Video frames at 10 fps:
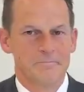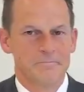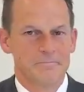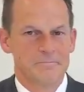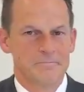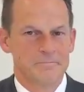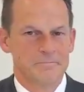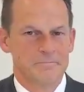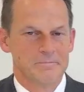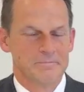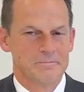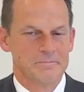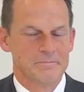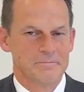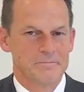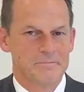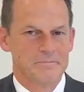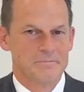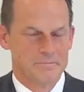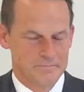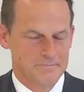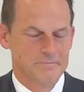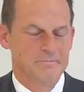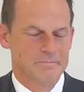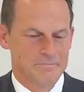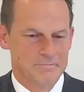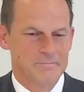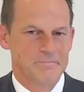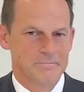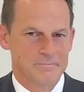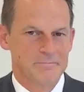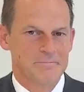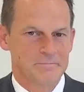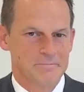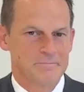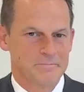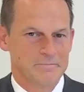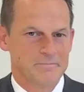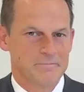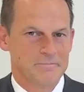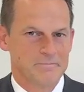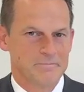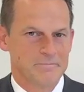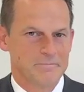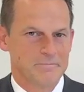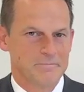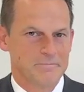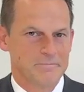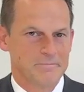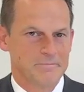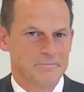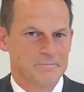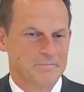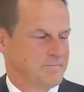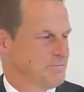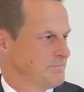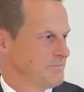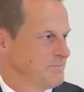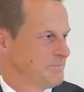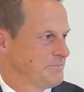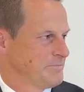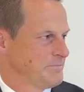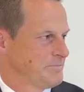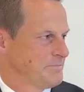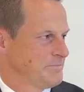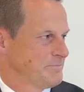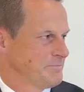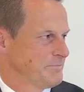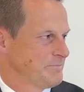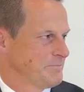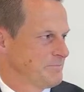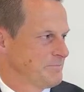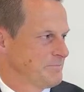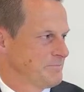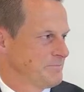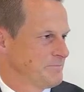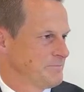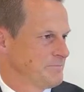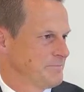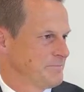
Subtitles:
The person shown says nothing.